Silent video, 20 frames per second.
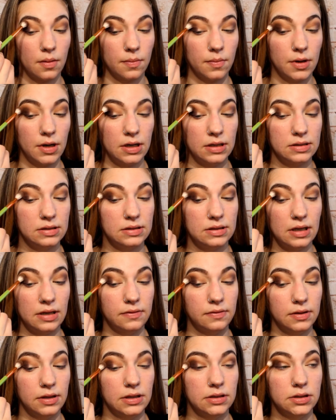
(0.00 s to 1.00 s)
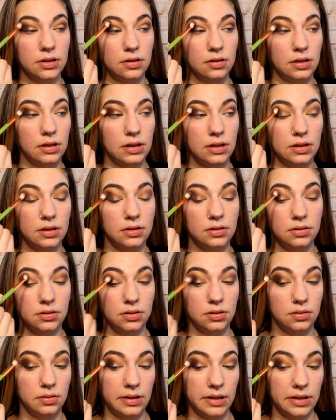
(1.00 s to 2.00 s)
But it's definitely turning
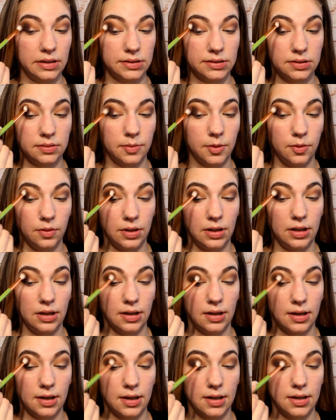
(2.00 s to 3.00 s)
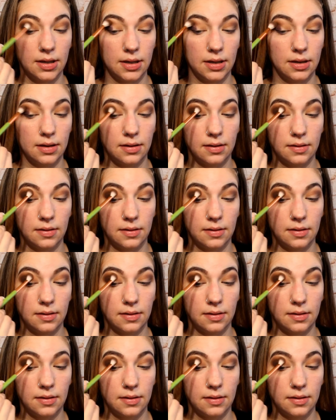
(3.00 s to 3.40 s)
into a smoky eye.